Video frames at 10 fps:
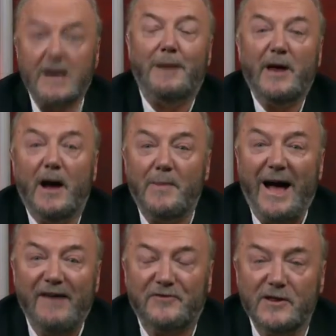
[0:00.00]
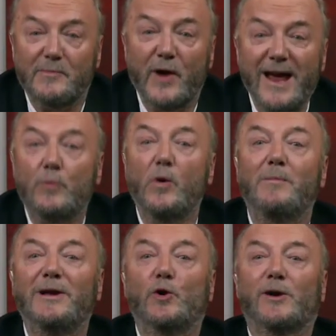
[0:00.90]
Coming up after the break,
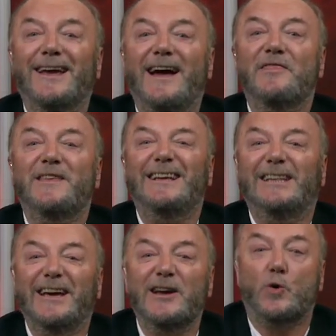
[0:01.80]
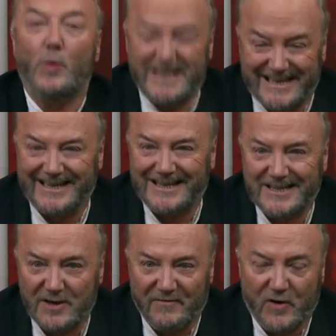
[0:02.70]
we'll be looking at the
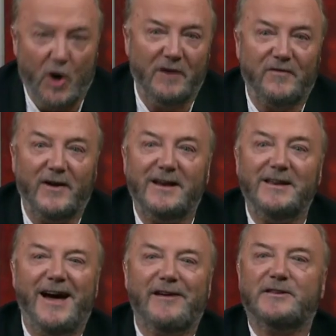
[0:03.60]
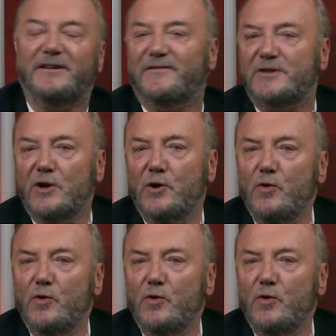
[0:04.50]
linguistics of conflict narratives.